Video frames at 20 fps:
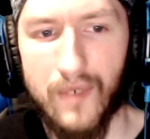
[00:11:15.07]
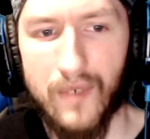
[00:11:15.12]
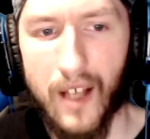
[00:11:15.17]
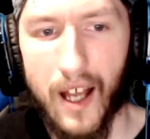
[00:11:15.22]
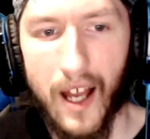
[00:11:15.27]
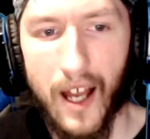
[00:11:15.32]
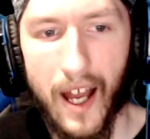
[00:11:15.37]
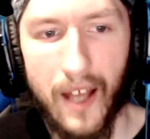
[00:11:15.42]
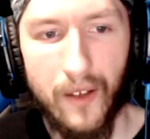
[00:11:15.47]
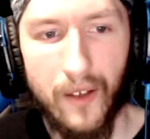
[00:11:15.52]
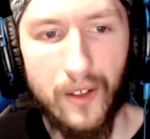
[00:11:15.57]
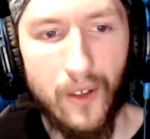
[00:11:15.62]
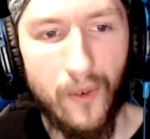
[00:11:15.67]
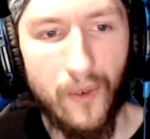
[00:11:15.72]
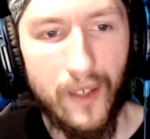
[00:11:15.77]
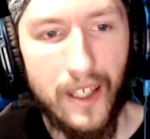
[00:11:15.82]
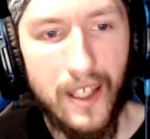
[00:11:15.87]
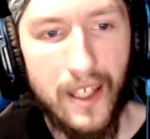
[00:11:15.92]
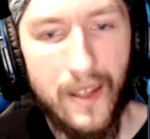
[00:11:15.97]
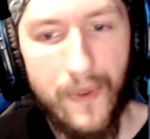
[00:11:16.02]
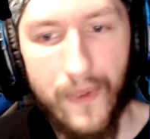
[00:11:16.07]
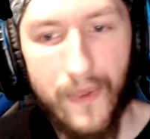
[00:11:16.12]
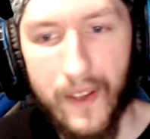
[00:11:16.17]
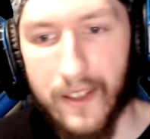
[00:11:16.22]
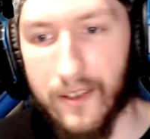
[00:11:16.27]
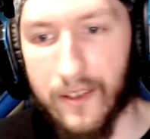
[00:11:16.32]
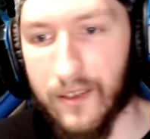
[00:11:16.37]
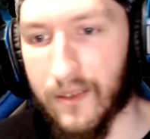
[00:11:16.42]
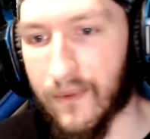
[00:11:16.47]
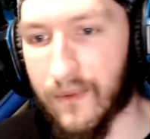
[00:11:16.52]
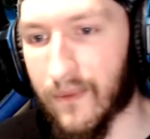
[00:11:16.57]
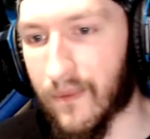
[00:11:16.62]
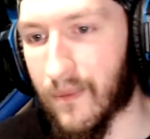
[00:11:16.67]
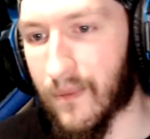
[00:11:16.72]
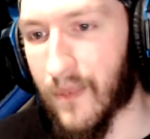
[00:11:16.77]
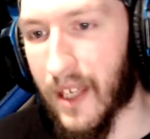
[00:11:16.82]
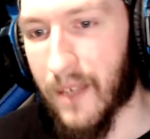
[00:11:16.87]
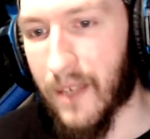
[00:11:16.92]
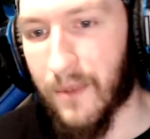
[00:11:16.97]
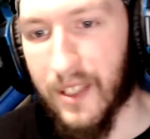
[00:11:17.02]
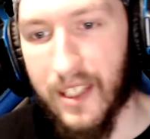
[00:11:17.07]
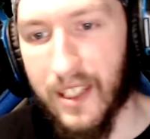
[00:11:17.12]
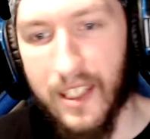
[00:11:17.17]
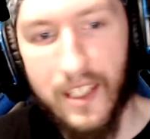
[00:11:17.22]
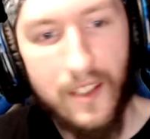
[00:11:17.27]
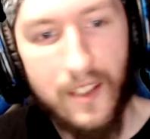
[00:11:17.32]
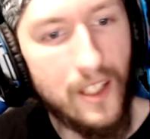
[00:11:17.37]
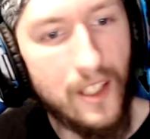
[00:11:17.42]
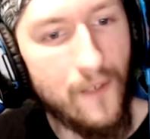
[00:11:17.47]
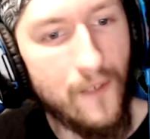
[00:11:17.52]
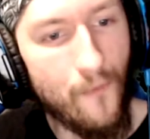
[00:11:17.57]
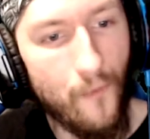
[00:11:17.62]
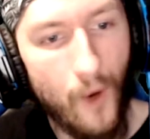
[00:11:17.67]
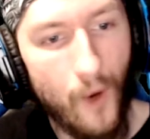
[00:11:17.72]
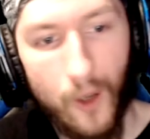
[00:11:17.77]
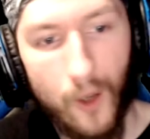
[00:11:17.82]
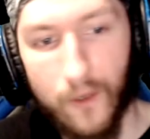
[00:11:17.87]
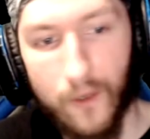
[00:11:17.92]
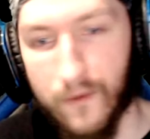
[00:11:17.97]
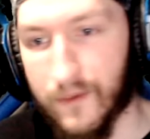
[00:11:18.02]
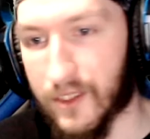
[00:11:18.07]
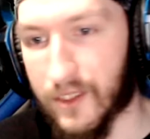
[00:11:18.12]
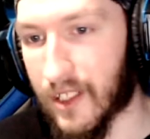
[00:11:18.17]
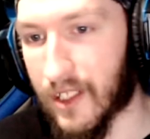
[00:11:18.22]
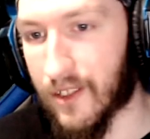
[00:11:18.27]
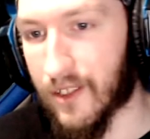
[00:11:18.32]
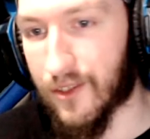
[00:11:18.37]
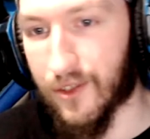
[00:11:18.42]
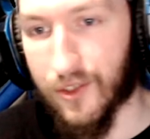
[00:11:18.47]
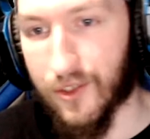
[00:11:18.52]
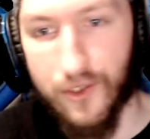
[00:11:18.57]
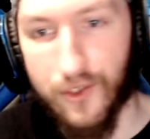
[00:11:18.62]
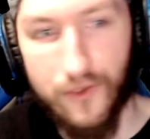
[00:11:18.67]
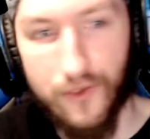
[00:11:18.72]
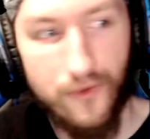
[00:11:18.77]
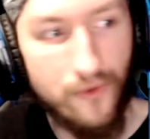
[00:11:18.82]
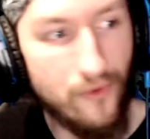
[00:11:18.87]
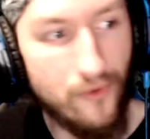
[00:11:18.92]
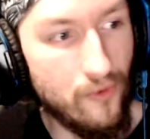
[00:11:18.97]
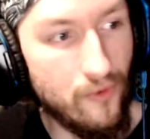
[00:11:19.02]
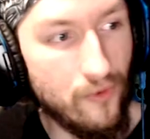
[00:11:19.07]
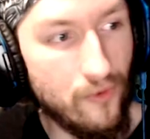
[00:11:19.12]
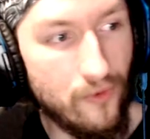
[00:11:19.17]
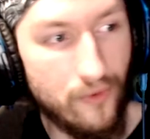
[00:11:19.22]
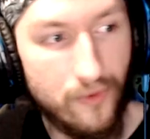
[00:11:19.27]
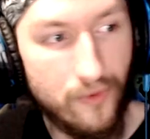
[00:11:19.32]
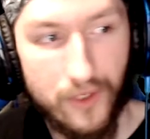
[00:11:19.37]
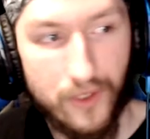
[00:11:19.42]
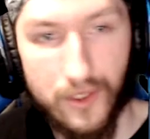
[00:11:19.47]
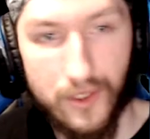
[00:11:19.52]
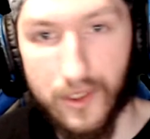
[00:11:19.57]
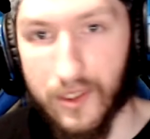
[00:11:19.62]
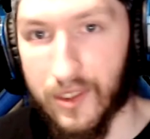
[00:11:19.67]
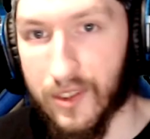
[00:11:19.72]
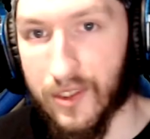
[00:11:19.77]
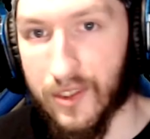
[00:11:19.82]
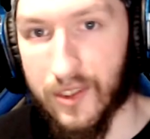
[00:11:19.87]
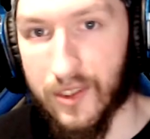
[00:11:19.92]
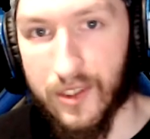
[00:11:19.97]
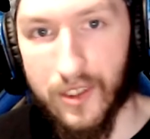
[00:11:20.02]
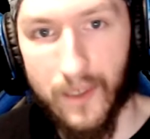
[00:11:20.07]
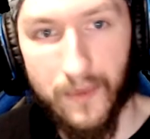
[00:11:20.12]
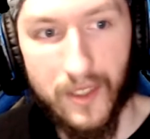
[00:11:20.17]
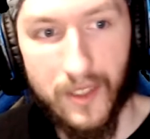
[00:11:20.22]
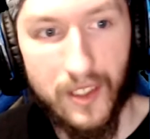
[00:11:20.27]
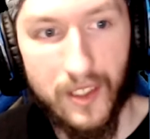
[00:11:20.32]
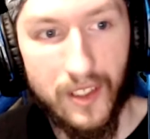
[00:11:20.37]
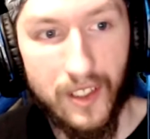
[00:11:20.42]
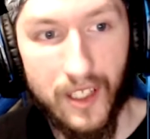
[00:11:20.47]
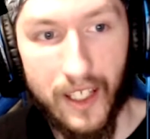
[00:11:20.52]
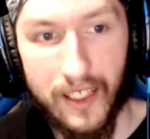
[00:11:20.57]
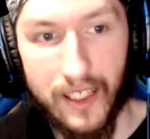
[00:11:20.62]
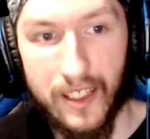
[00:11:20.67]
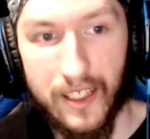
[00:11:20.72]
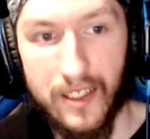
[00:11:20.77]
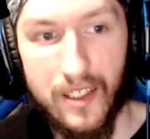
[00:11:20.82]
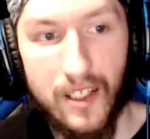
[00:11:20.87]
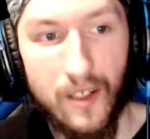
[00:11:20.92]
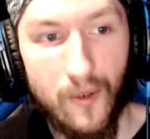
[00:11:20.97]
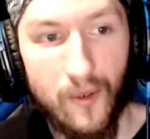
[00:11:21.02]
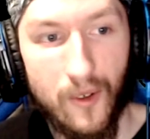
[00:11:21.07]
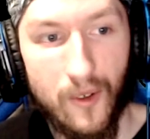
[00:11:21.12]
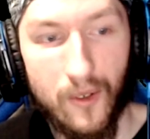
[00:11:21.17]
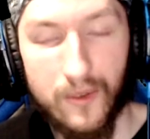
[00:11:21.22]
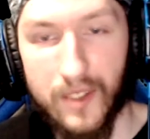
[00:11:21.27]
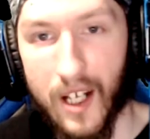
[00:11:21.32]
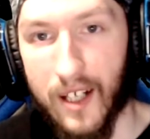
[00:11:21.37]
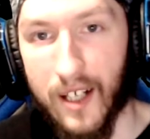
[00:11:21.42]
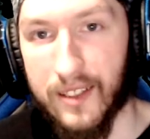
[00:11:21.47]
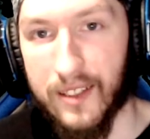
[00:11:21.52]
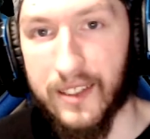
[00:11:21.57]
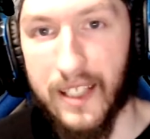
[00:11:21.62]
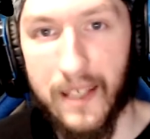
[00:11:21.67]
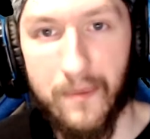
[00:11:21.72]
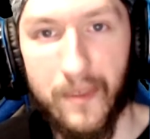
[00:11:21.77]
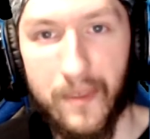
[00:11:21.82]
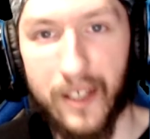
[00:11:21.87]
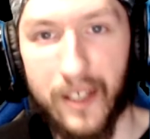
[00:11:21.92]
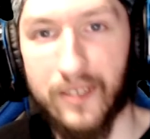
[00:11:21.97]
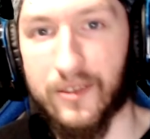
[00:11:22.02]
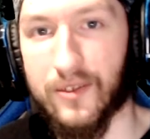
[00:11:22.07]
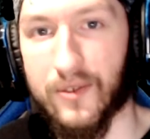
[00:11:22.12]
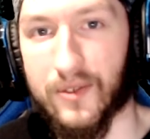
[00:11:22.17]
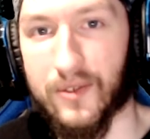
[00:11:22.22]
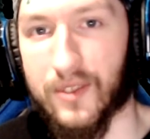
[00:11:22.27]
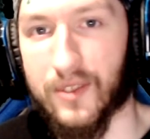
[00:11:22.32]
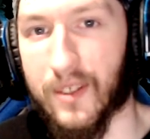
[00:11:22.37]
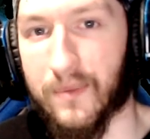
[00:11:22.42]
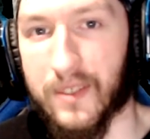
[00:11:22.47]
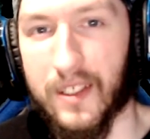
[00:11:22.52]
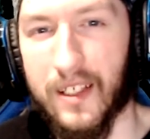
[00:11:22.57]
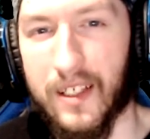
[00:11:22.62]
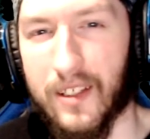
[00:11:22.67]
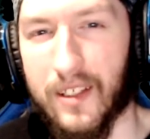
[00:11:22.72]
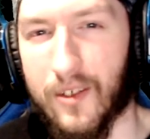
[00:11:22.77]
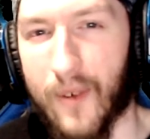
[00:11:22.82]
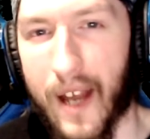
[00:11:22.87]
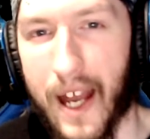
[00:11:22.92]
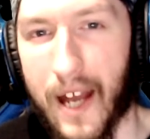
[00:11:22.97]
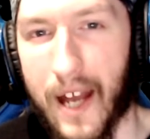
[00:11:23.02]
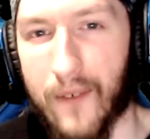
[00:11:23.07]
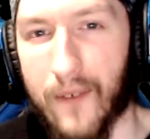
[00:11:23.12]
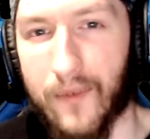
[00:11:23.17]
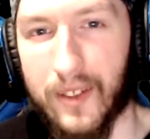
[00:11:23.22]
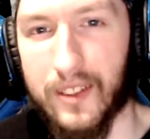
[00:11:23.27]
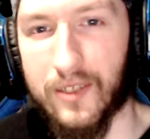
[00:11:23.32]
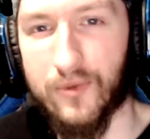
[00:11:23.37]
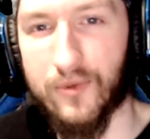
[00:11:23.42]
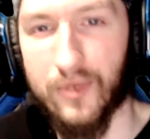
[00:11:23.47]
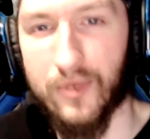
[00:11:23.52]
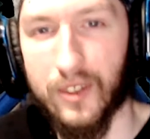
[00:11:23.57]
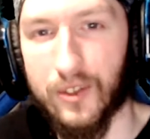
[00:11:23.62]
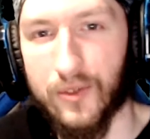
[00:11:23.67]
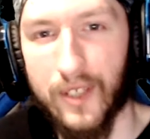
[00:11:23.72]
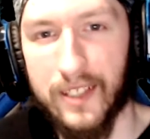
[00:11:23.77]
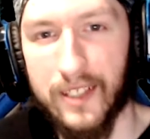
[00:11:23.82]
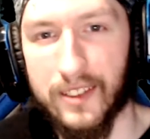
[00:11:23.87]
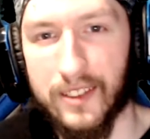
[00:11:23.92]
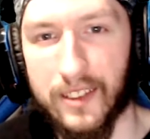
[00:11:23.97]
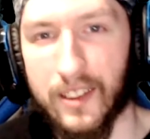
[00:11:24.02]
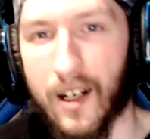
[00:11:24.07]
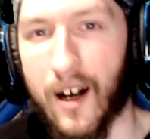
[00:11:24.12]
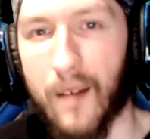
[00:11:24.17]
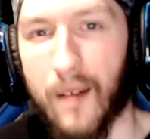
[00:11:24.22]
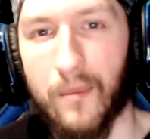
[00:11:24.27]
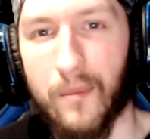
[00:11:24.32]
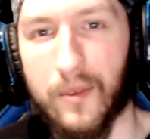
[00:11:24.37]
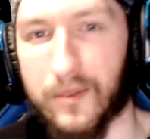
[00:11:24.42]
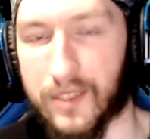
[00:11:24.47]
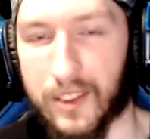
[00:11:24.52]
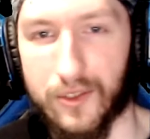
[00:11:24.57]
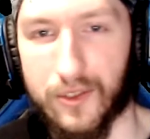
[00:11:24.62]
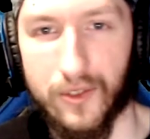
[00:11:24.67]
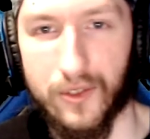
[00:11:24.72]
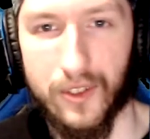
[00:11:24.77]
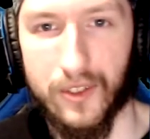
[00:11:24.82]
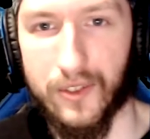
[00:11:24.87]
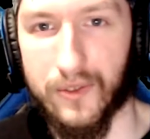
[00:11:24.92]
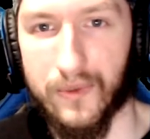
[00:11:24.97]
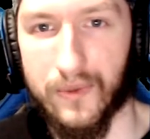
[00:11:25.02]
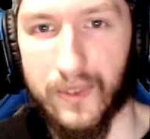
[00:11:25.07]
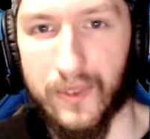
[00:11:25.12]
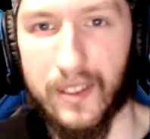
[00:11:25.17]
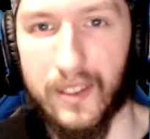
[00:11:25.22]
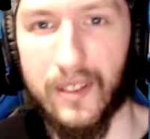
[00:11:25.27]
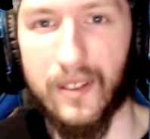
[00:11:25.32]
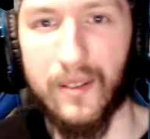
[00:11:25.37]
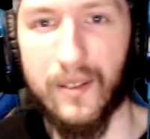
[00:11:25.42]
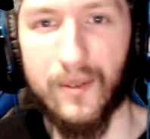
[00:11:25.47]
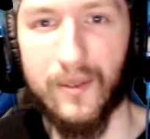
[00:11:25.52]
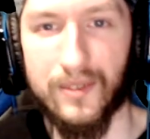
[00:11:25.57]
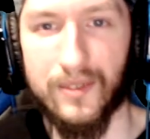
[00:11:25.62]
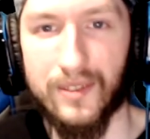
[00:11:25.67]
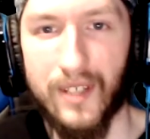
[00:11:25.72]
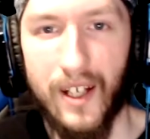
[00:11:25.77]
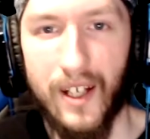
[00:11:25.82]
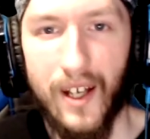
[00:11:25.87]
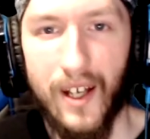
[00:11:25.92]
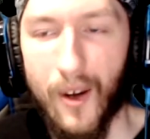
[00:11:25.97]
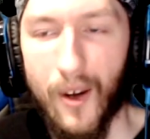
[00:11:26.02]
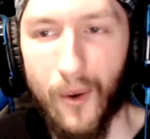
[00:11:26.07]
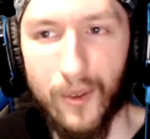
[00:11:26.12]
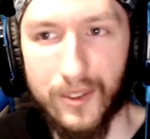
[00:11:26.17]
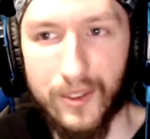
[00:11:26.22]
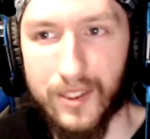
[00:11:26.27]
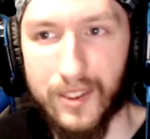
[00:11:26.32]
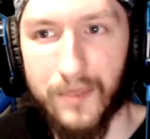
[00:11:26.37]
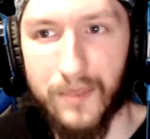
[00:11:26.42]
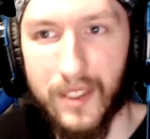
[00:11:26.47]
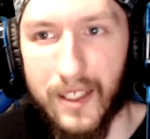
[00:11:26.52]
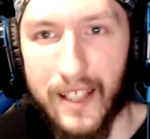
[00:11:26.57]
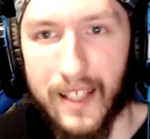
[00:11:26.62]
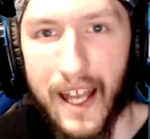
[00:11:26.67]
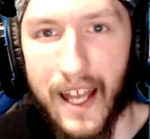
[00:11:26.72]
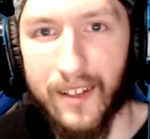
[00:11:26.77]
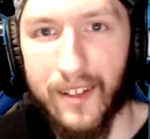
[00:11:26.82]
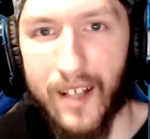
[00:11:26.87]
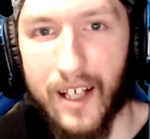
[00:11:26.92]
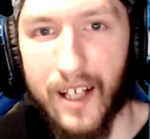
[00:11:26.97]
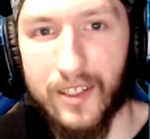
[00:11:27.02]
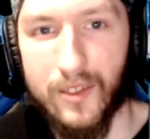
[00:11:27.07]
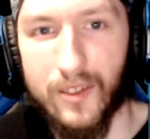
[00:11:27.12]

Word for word: I don't know, Ethan, maybe he evolves into something like a Nero Dante mix or something, and you have like these really crazy combos that you could do with it, or or something on that line.